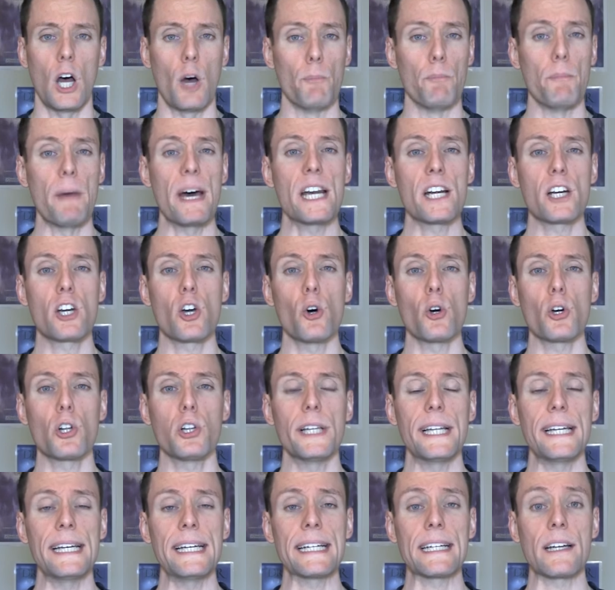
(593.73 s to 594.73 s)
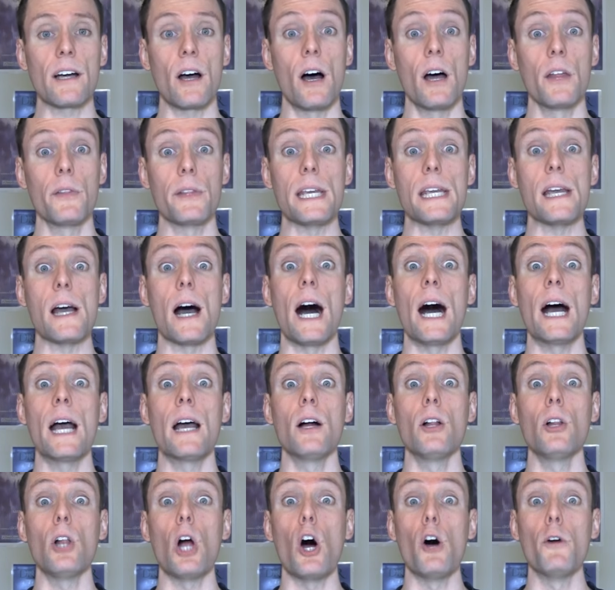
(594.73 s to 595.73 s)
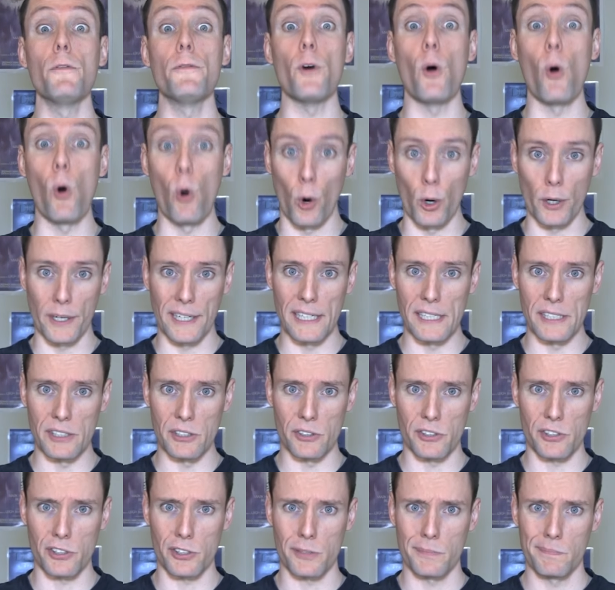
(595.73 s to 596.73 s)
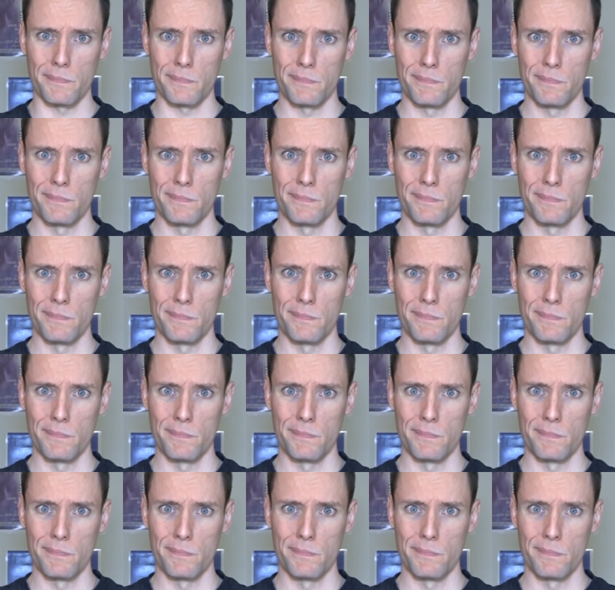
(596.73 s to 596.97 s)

A medical clinic on the Isle of Organs.